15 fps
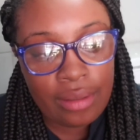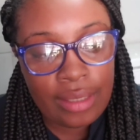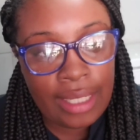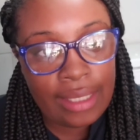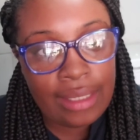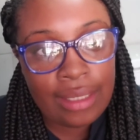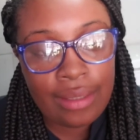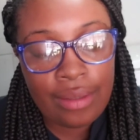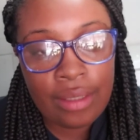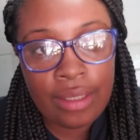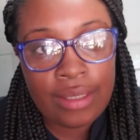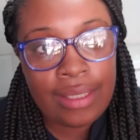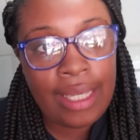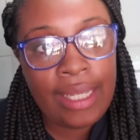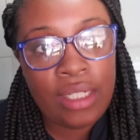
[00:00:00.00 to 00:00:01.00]
Like,
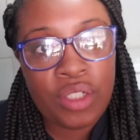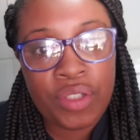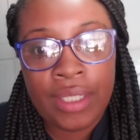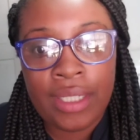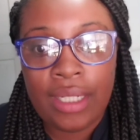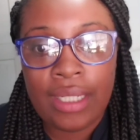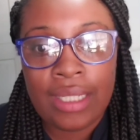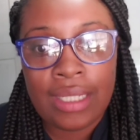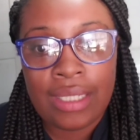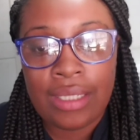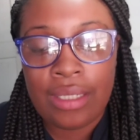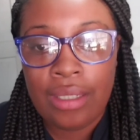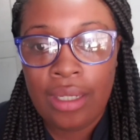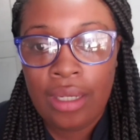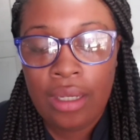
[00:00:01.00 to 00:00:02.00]
this hatred is
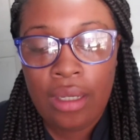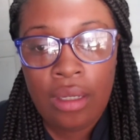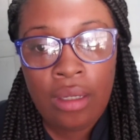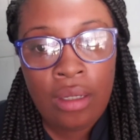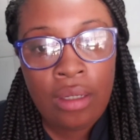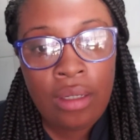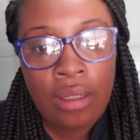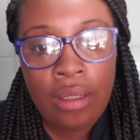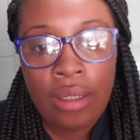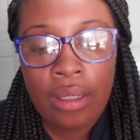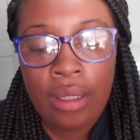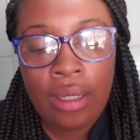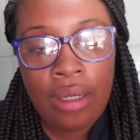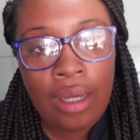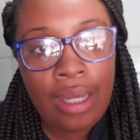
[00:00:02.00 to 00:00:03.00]

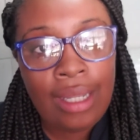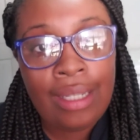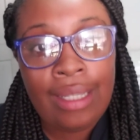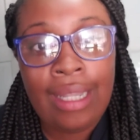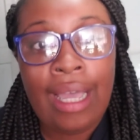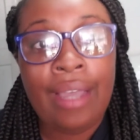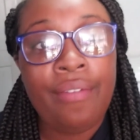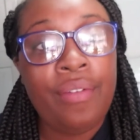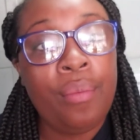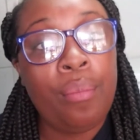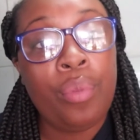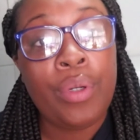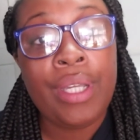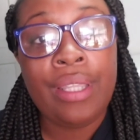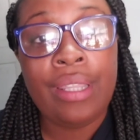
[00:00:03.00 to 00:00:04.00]
alive and
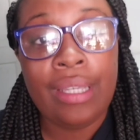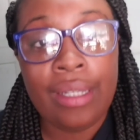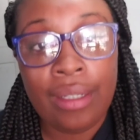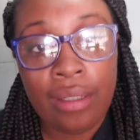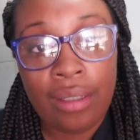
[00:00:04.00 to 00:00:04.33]
breathing.